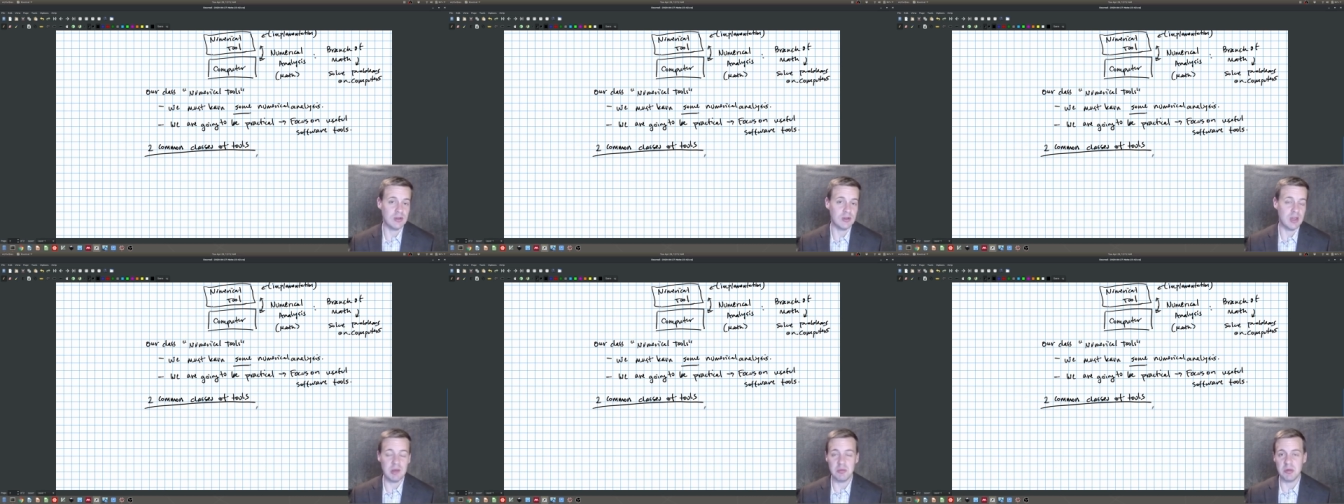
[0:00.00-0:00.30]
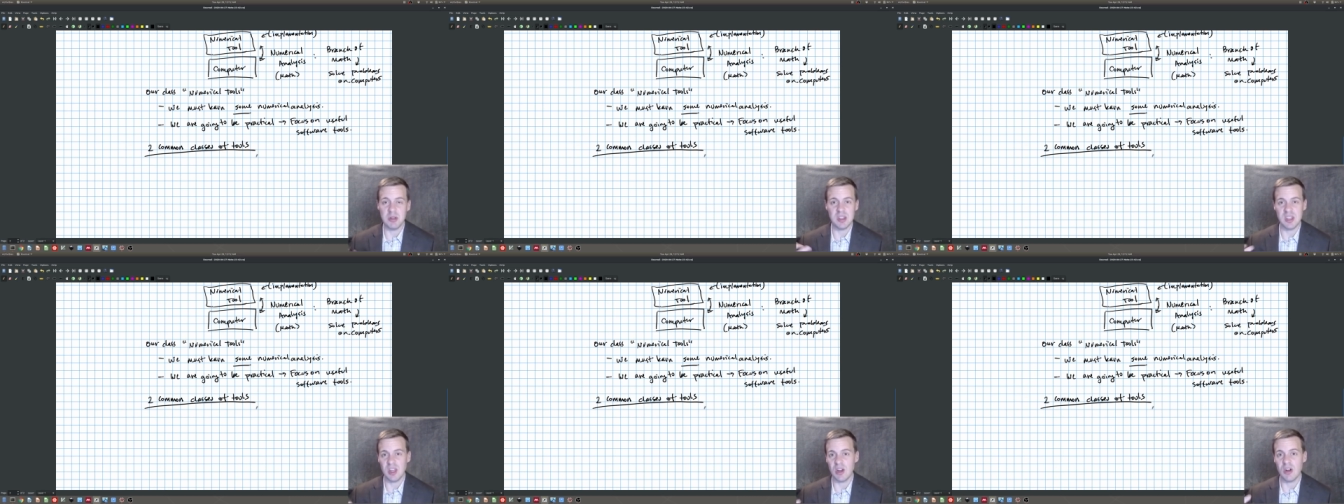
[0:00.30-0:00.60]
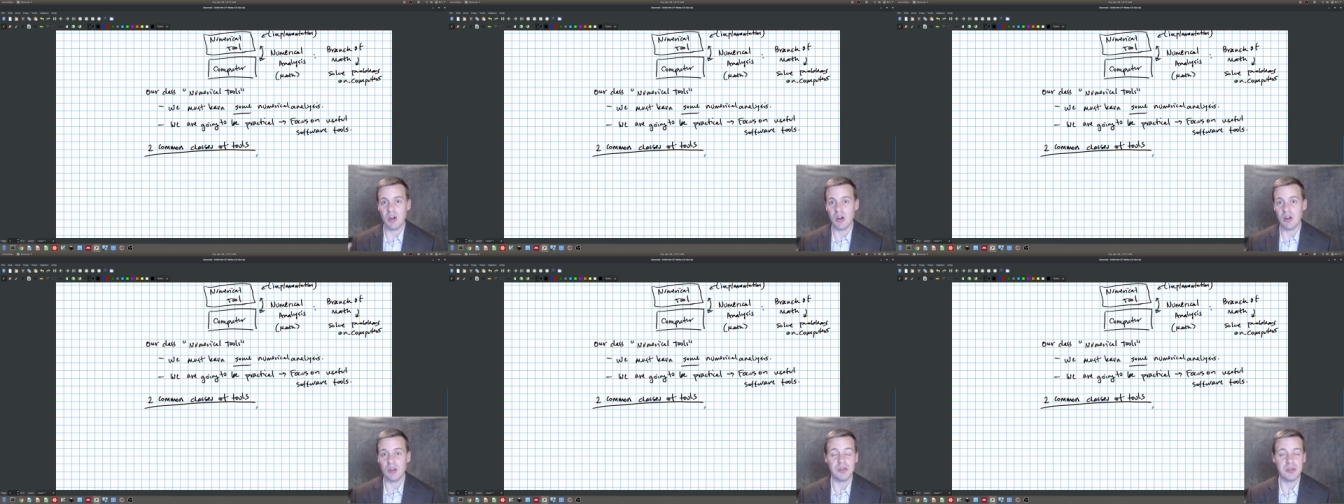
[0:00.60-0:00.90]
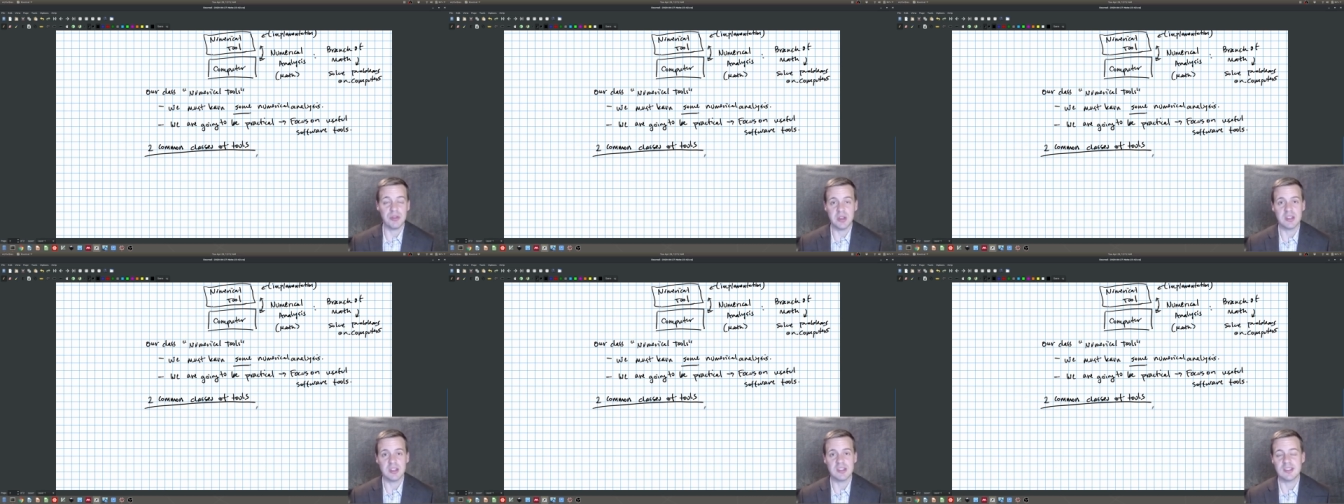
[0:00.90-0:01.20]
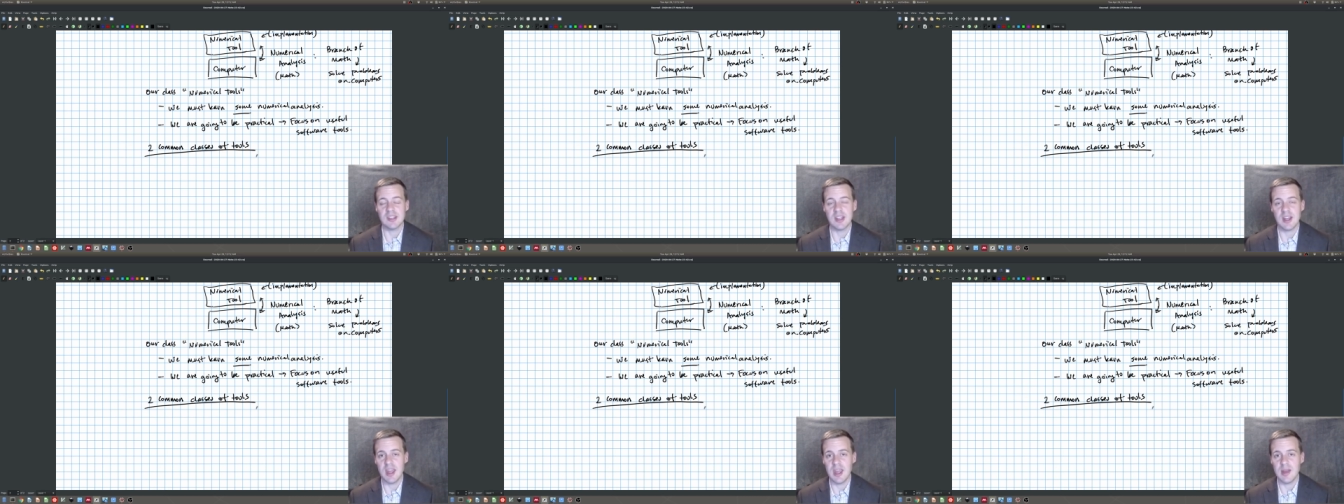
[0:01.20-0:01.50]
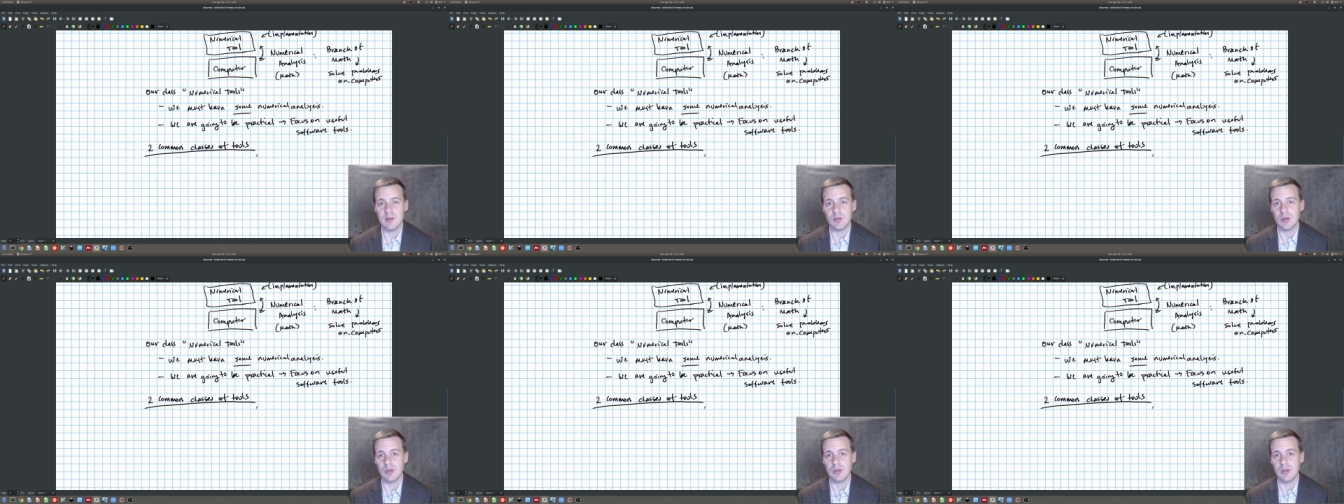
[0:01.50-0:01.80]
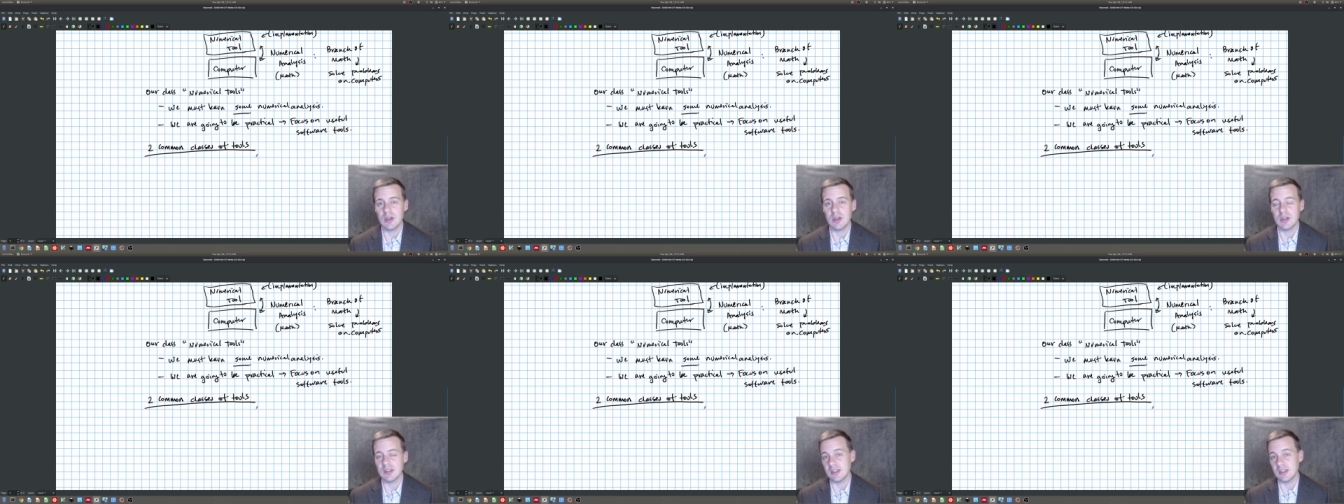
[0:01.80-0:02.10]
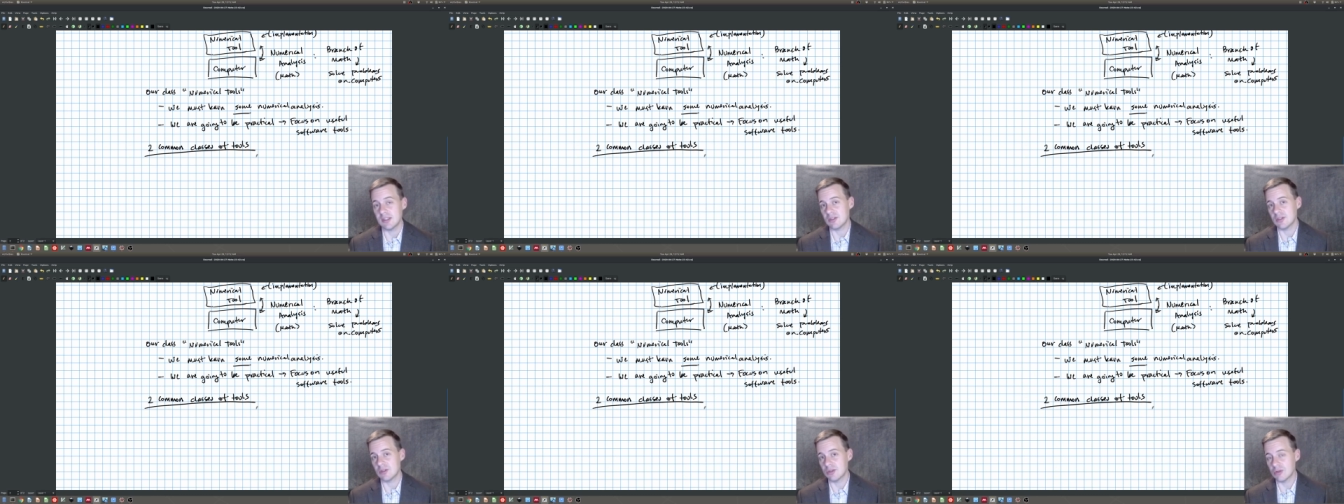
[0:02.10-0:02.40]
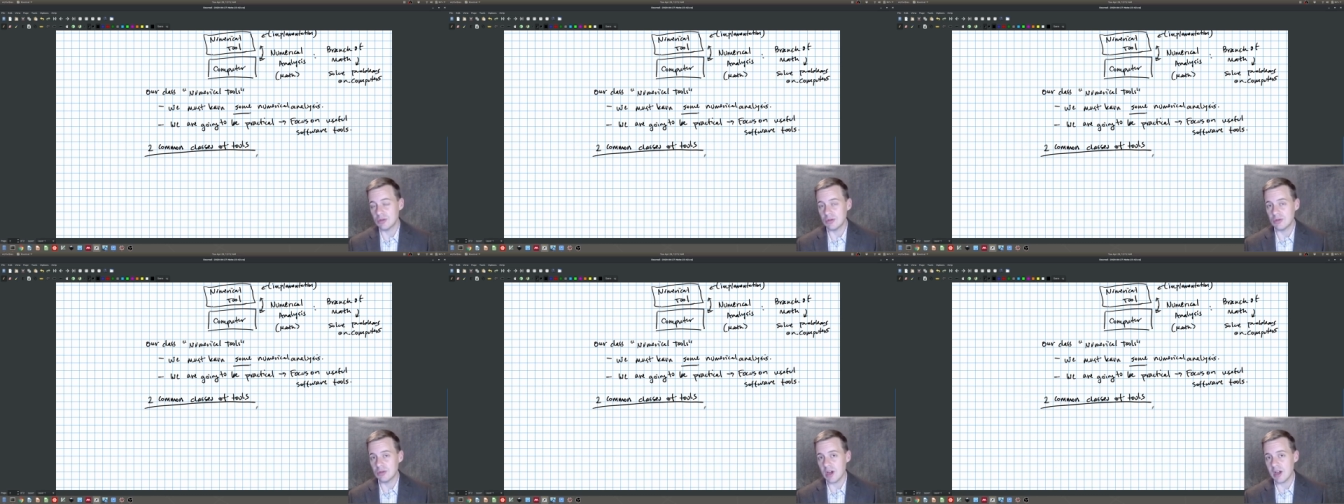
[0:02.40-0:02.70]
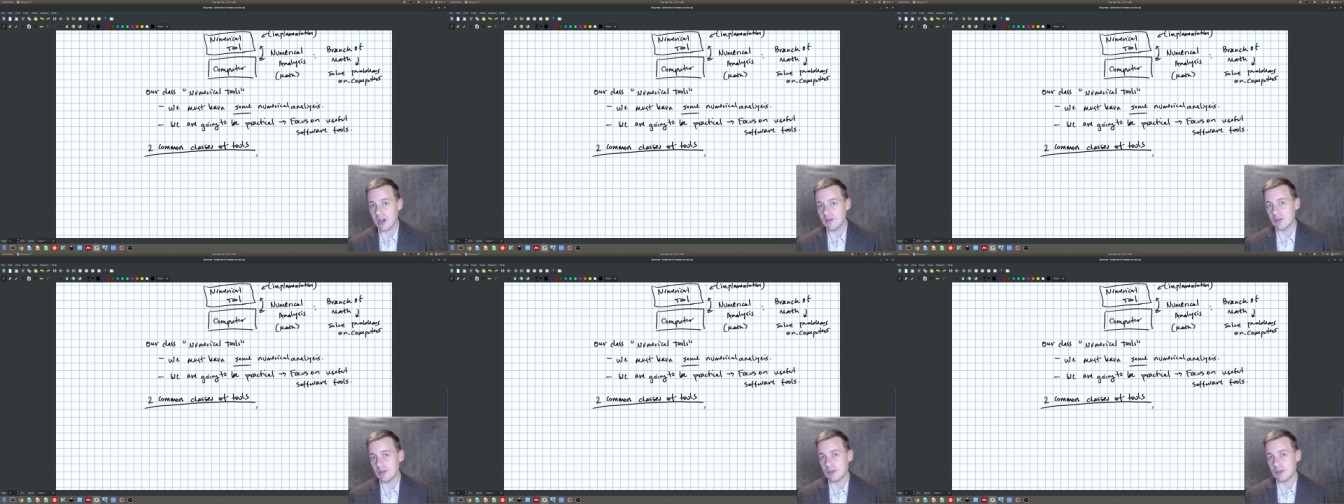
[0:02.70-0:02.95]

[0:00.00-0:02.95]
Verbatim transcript: but they're all things that hammer things, and screwdrivers,